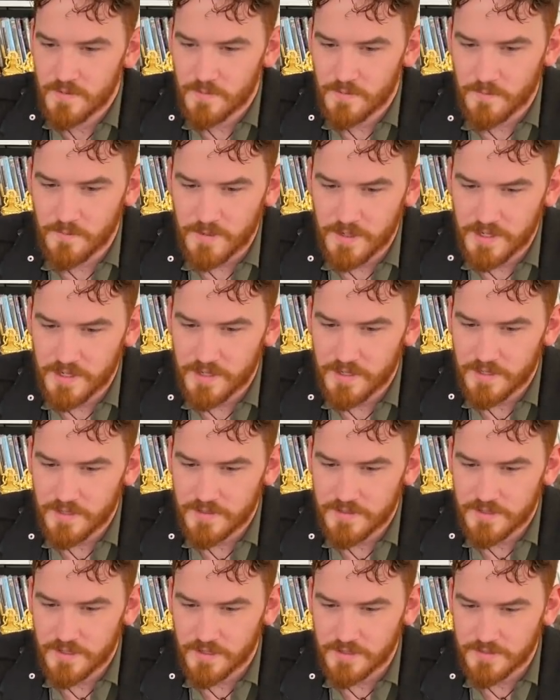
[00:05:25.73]

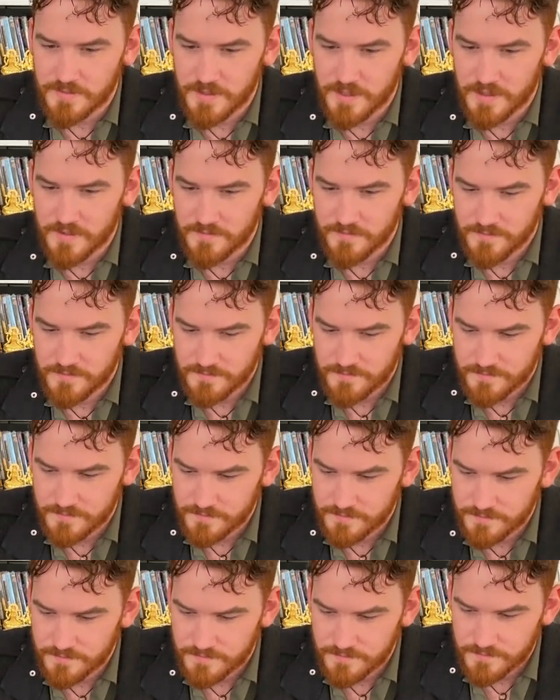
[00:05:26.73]

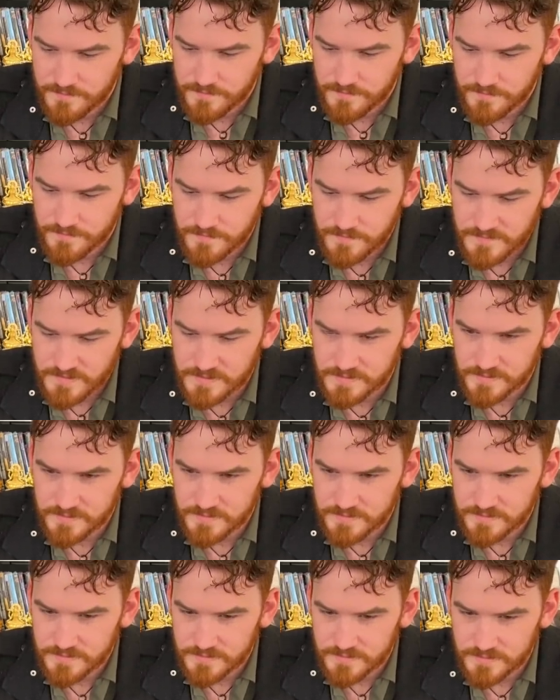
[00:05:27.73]

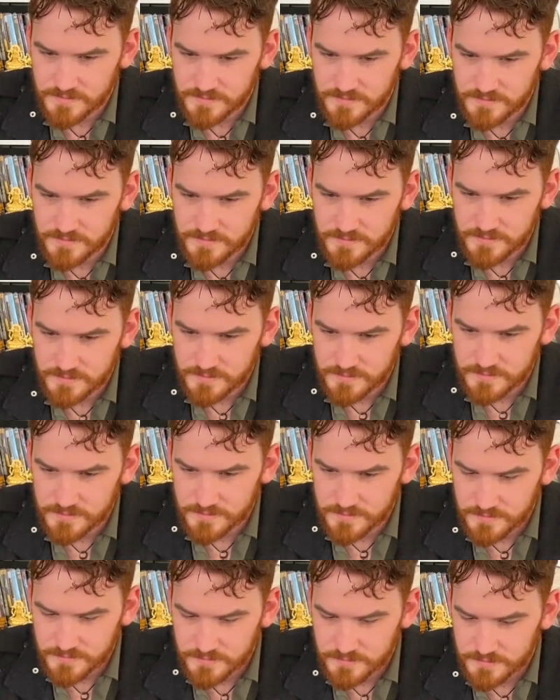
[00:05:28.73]

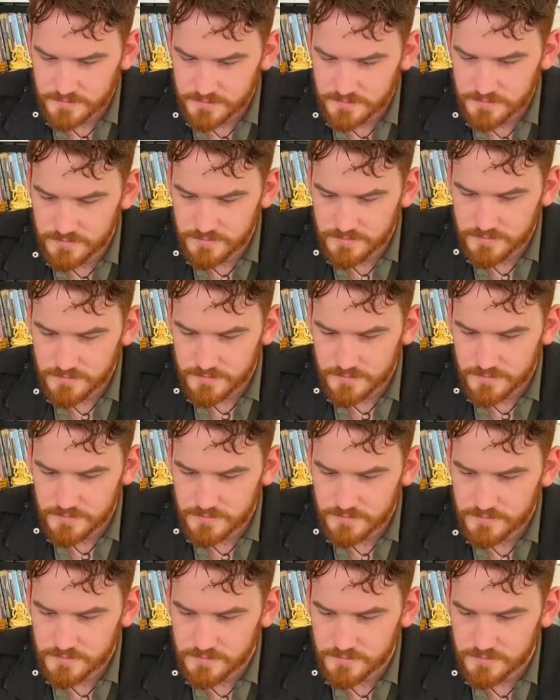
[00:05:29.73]

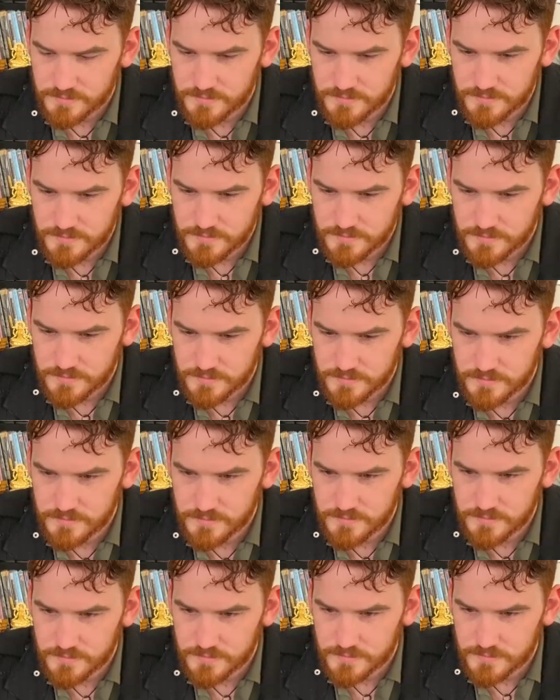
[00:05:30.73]

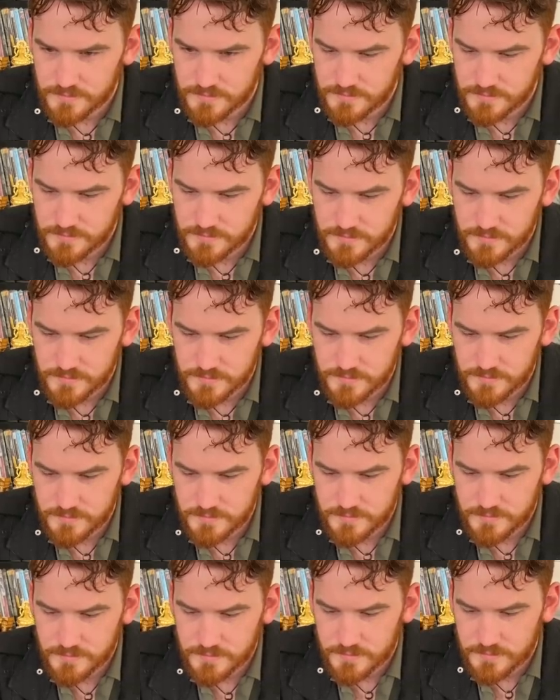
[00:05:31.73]

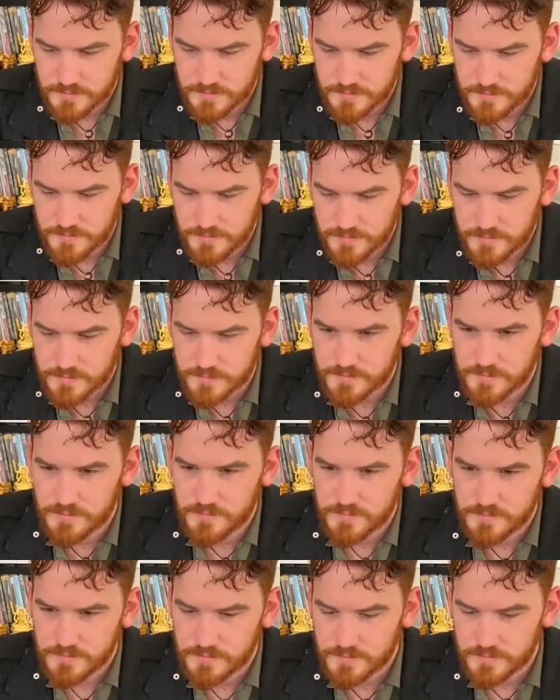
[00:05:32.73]

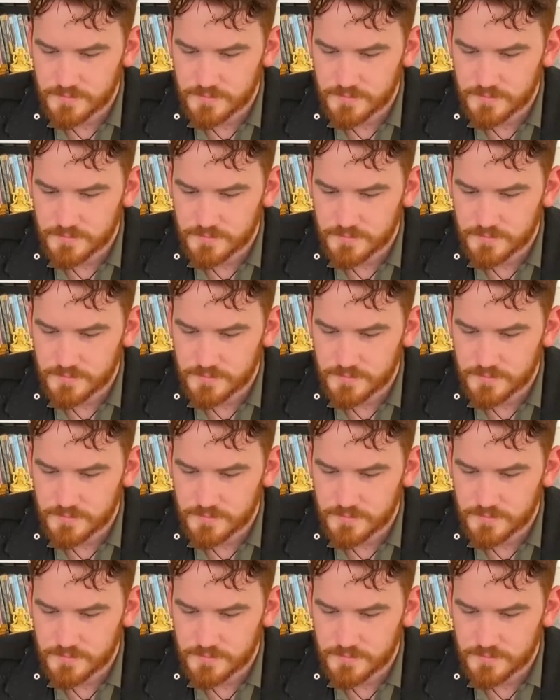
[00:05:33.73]
This person isn't speaking.